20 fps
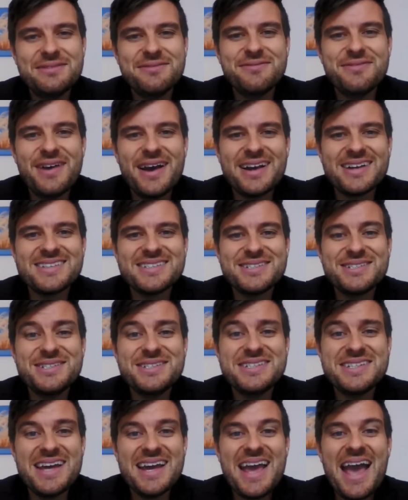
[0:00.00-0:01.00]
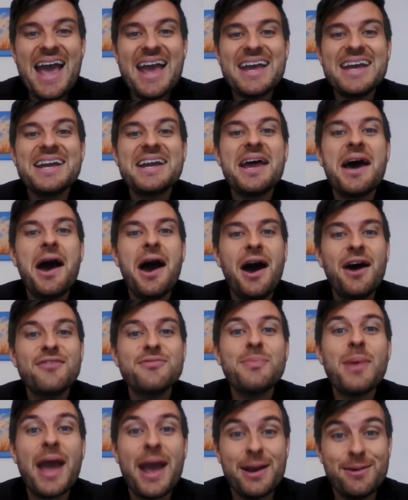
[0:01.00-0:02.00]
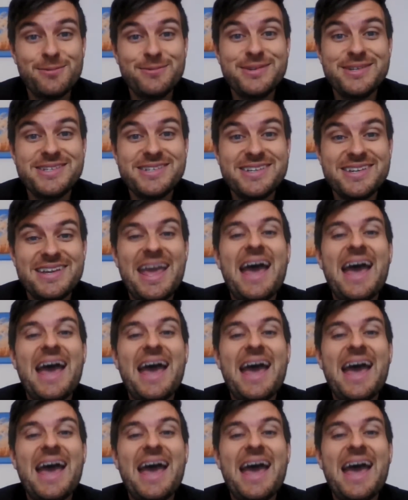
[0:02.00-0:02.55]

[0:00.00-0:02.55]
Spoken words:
in fact, I should say, 8.5 pounds.